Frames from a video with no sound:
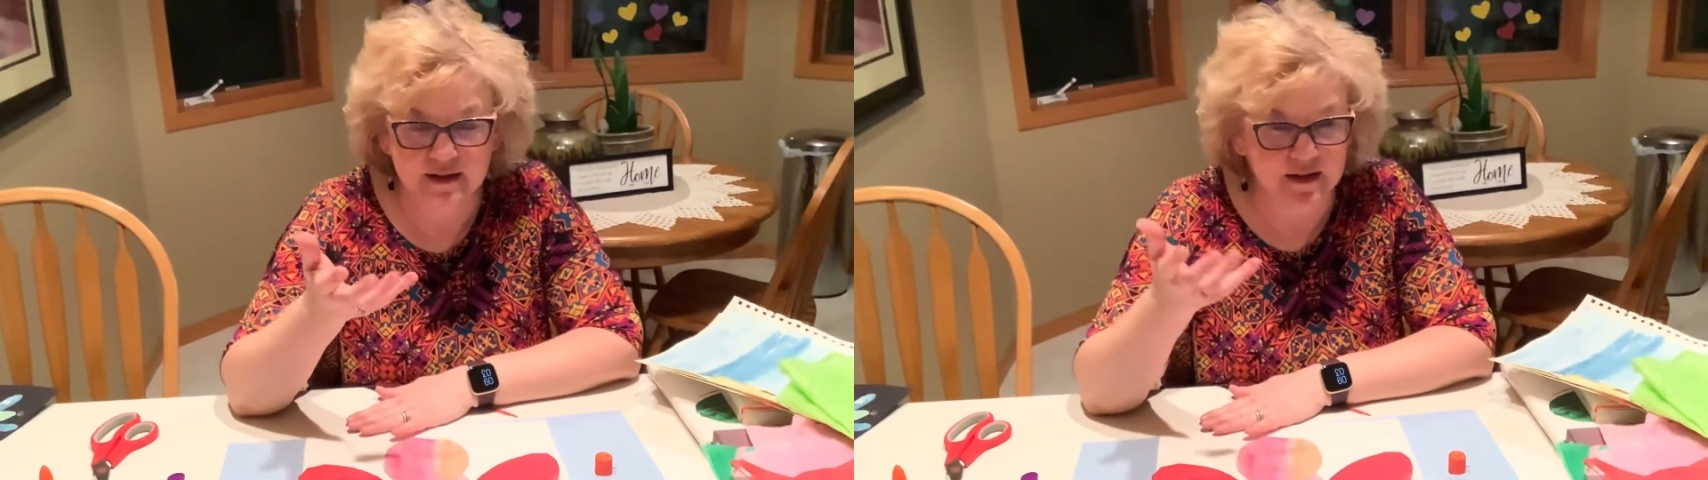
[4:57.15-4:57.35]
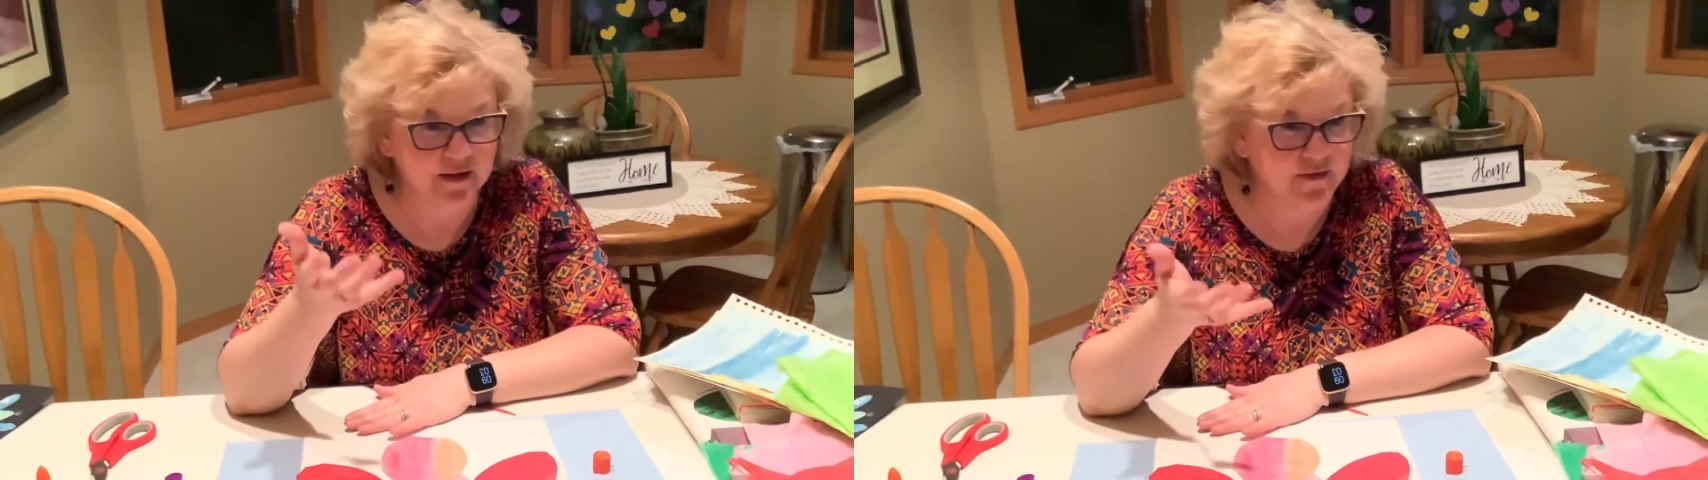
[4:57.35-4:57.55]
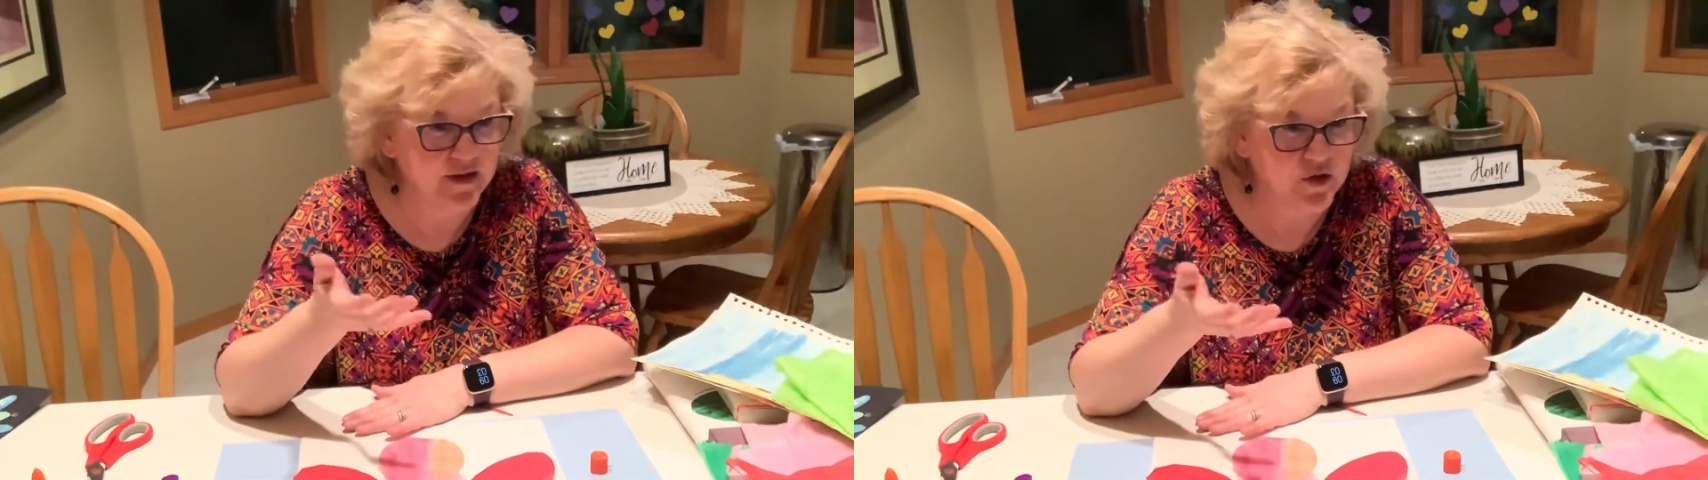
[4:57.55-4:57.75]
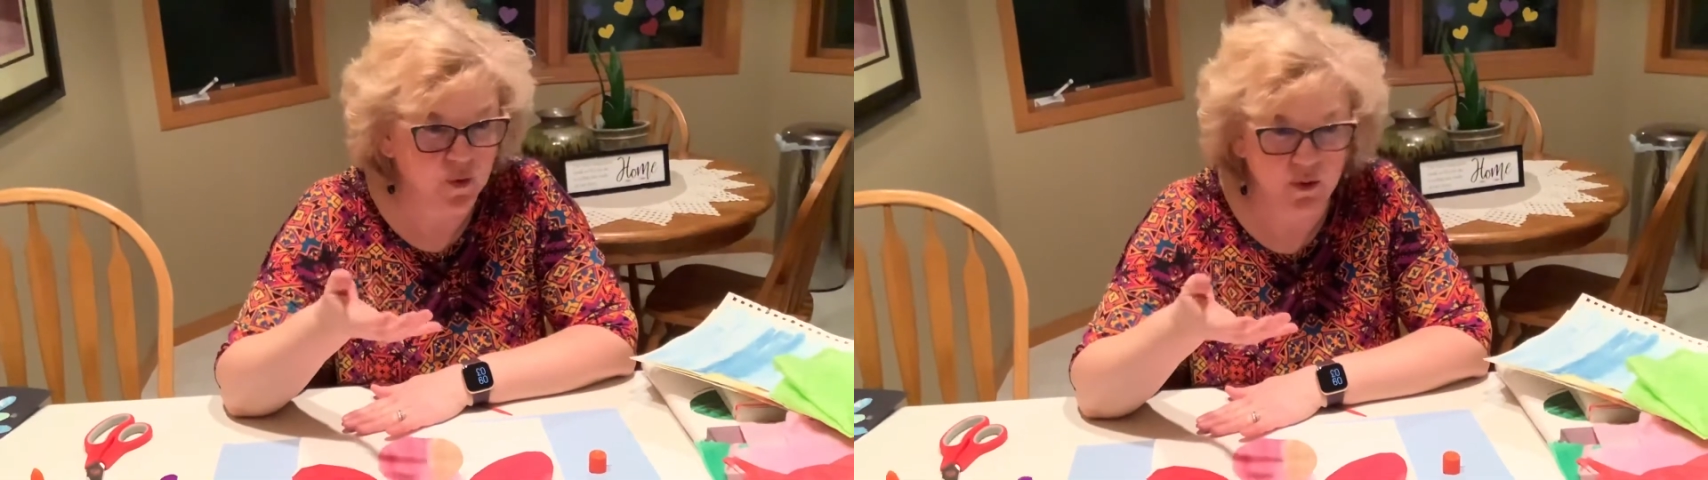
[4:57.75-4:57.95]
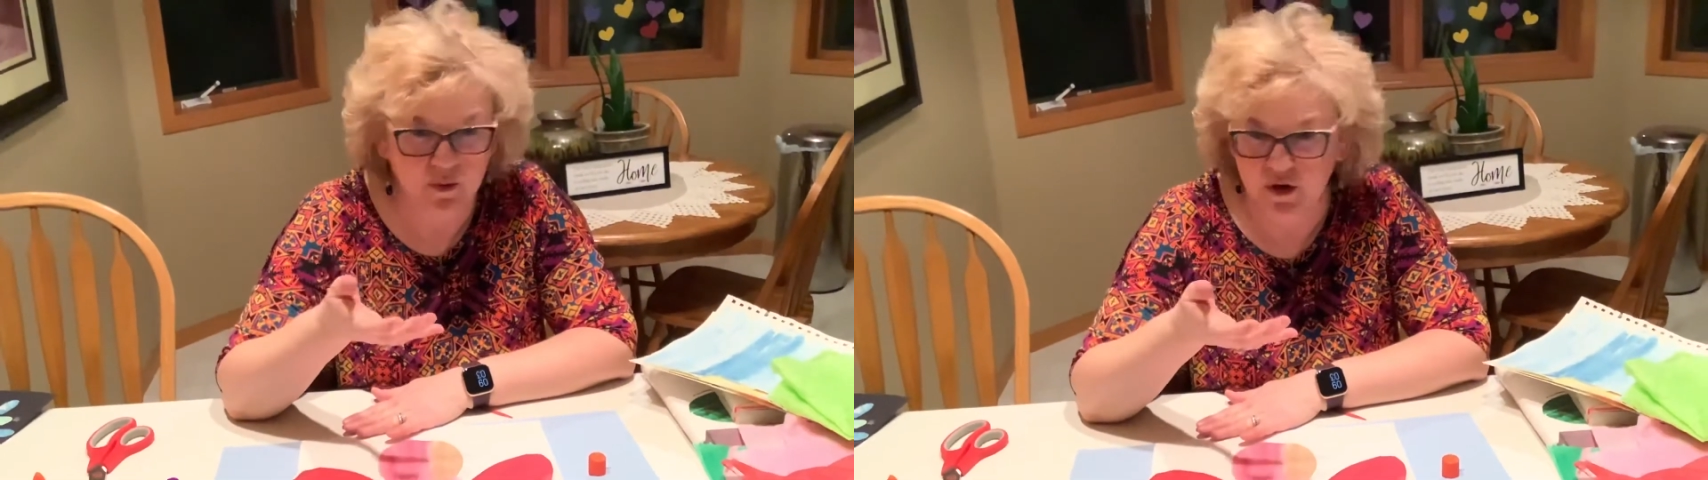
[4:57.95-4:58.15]
Olivia's
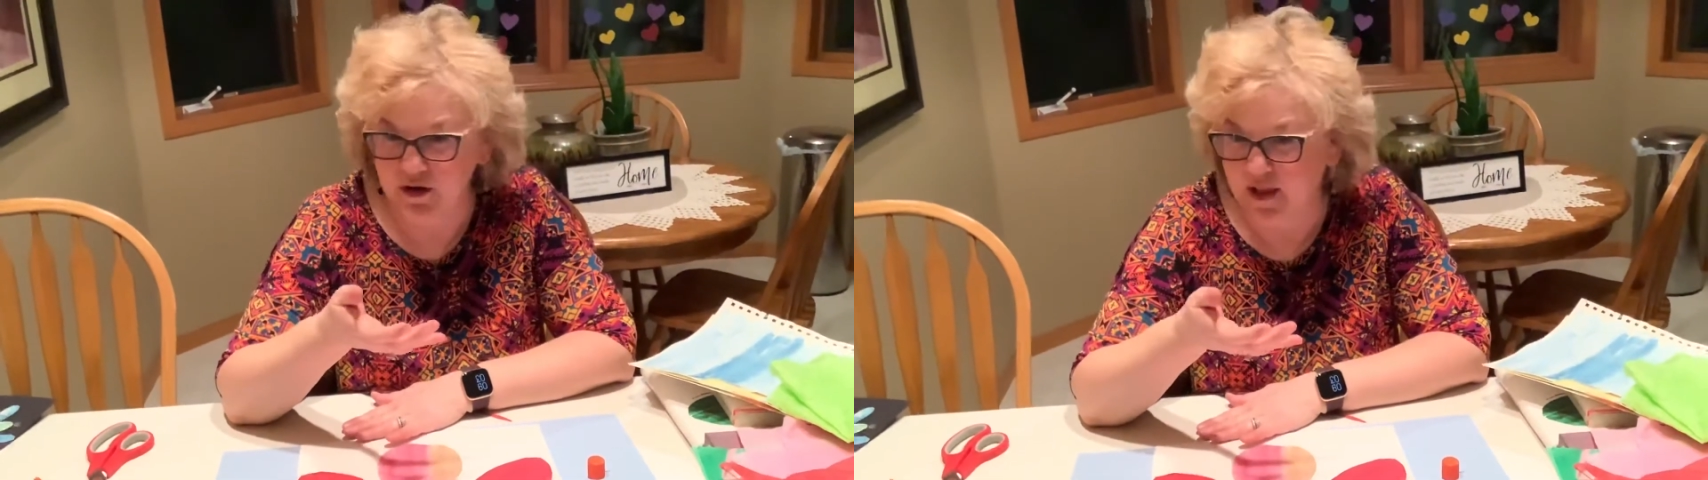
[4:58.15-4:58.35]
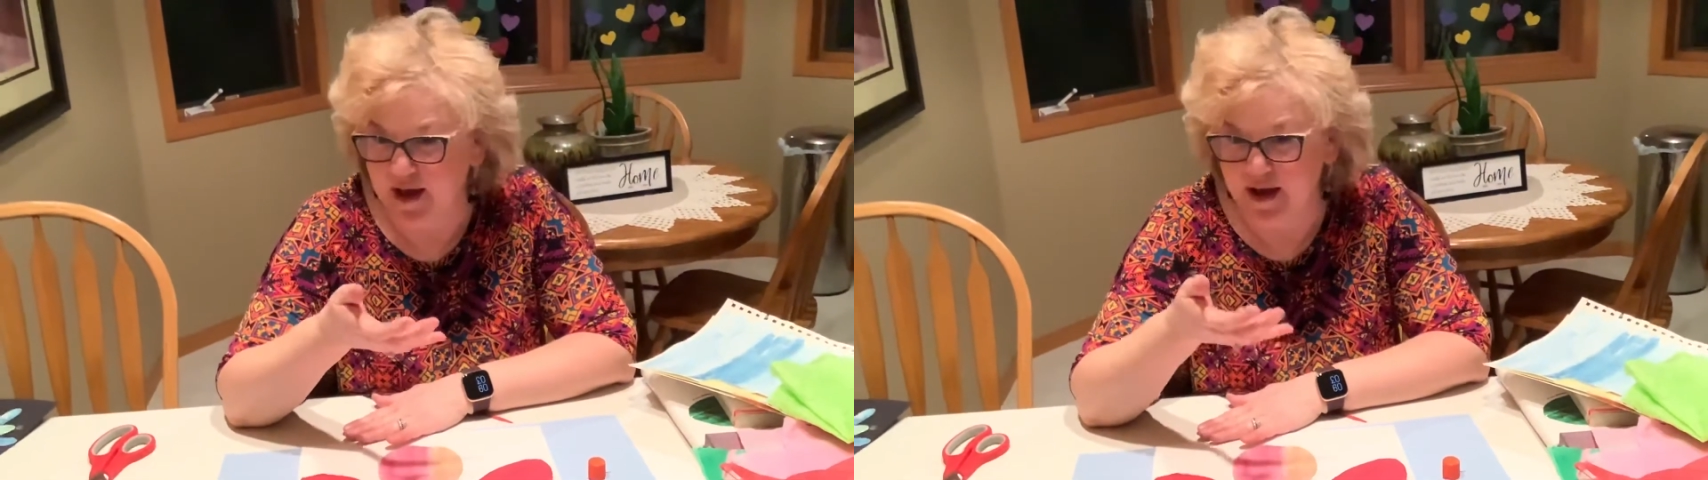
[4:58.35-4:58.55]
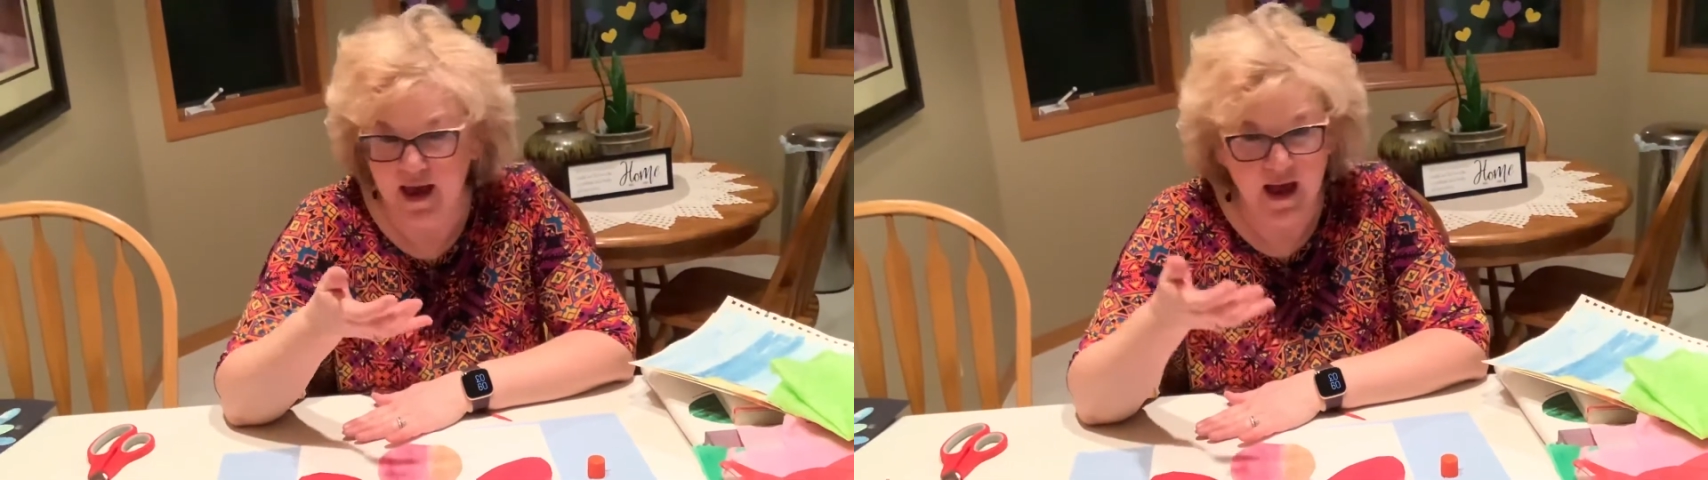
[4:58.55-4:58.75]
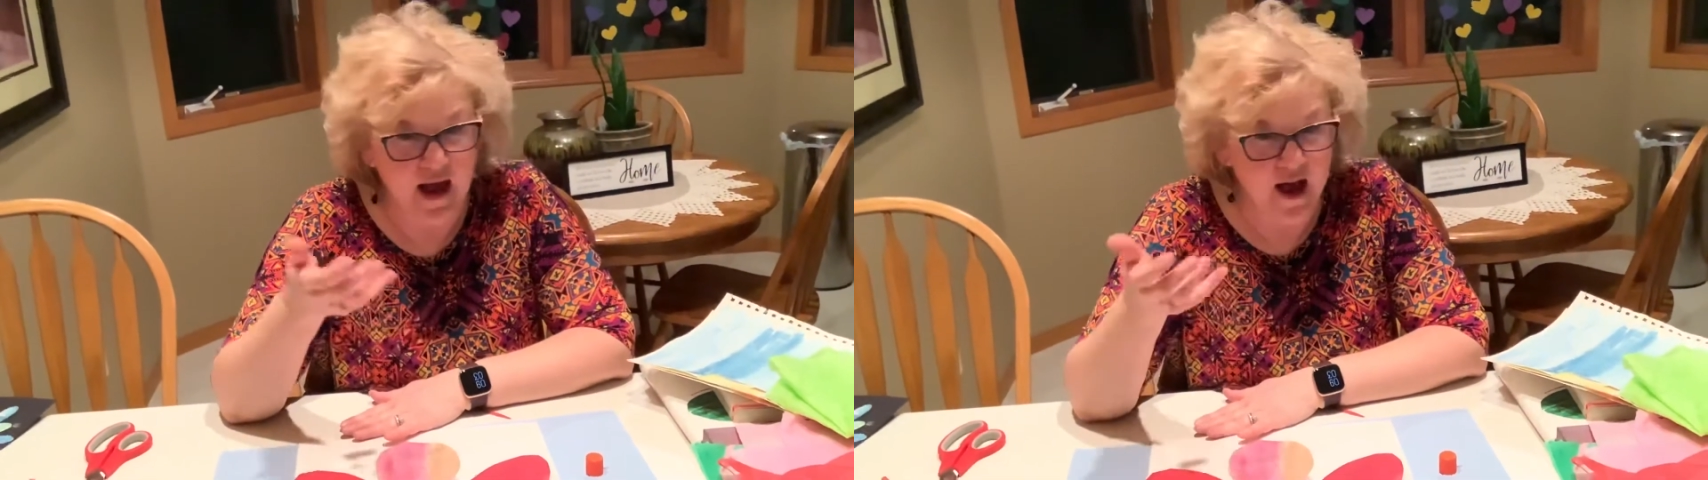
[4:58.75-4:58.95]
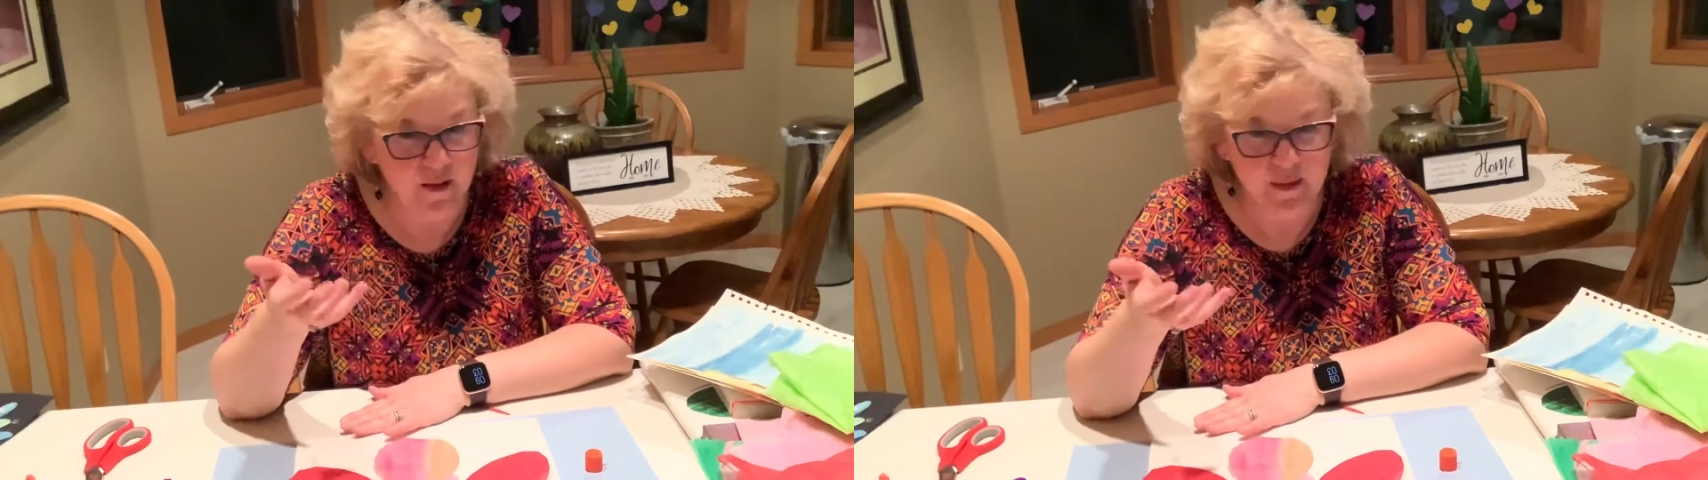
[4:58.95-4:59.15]
won't look like
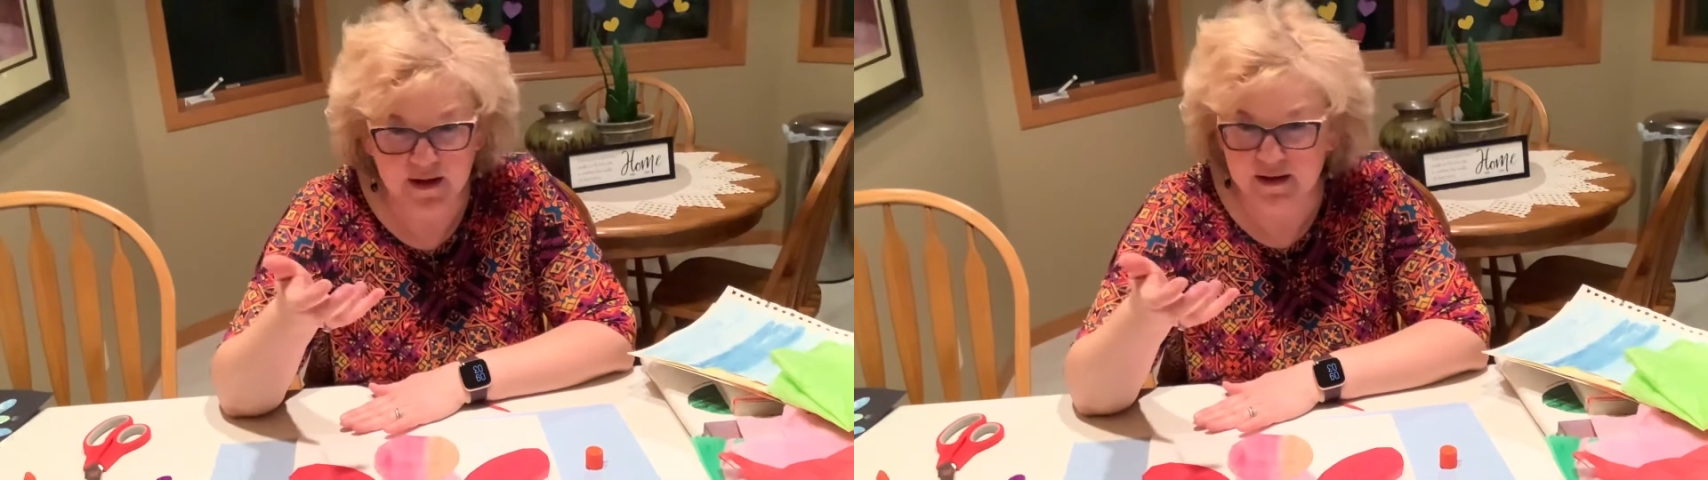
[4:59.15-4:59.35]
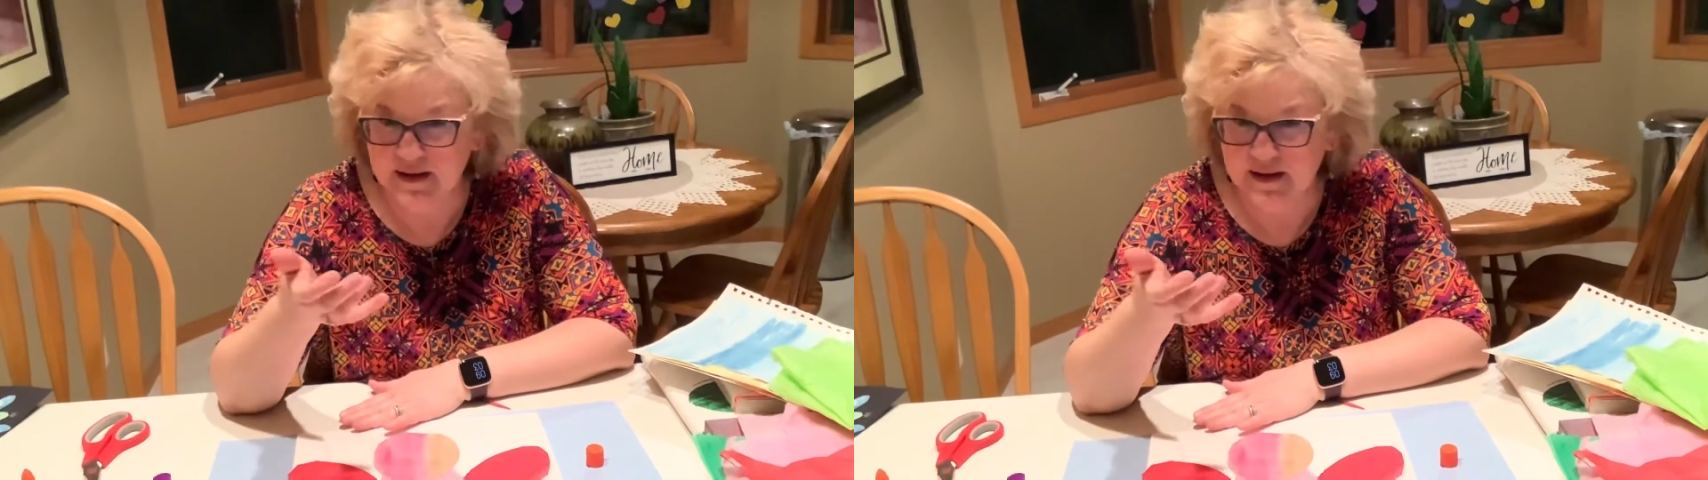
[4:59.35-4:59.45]
Emmett's,